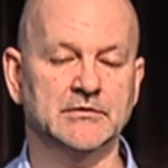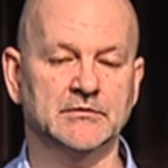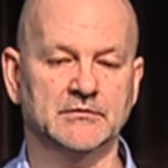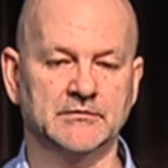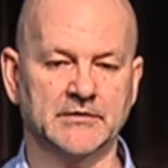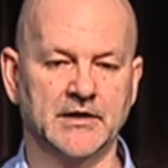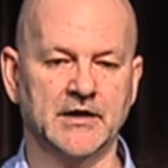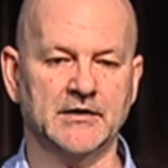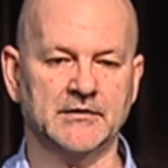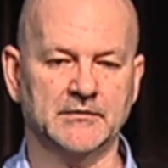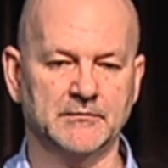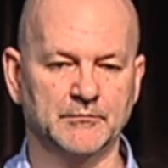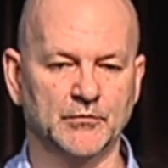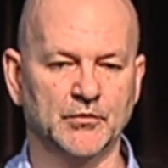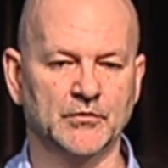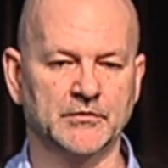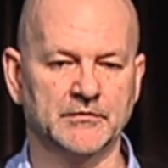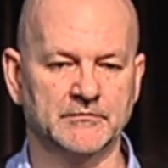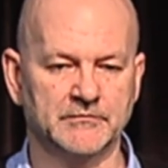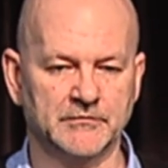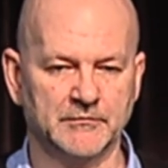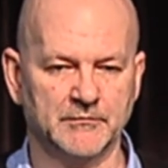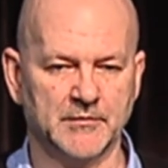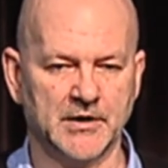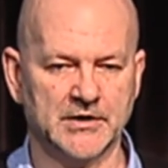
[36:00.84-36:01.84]
and you'll get more
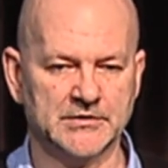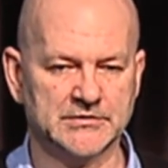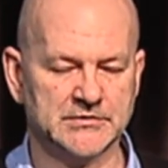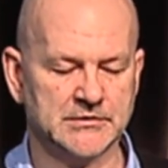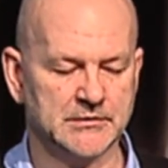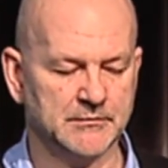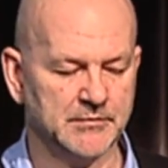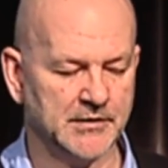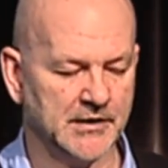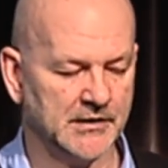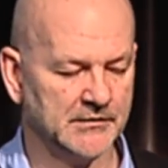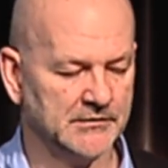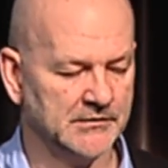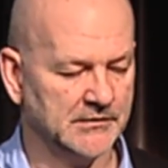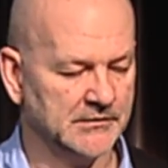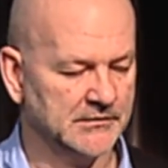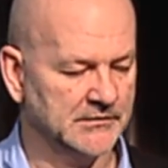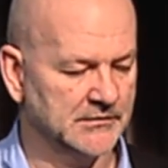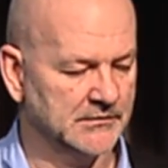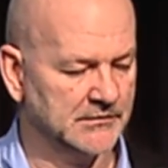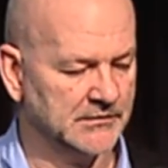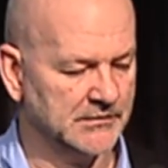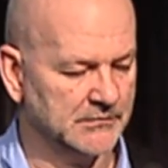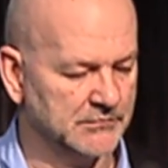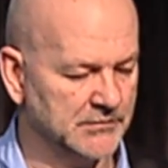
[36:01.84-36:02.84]
information about
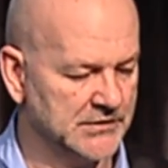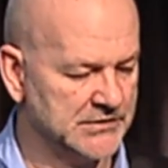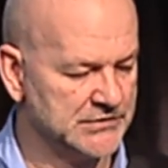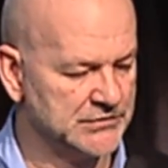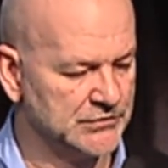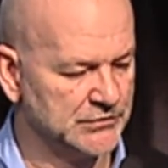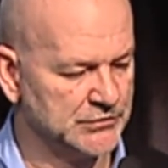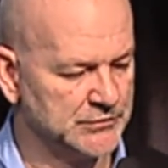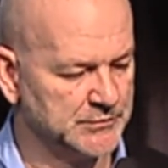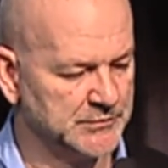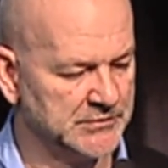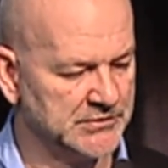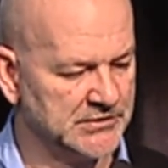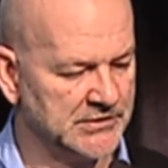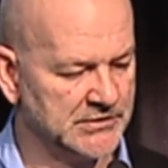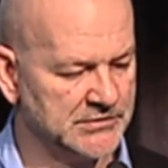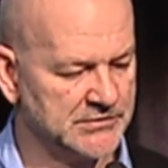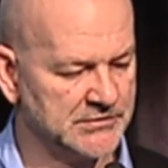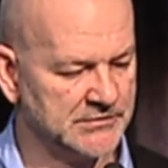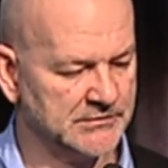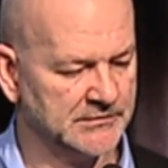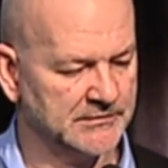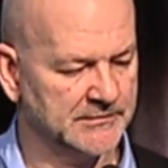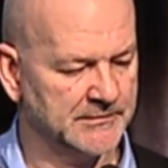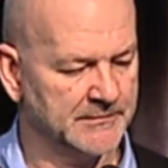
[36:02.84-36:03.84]
the resource
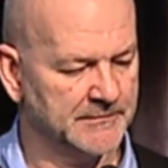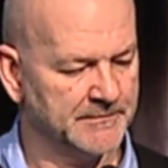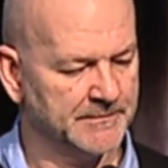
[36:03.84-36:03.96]
potential.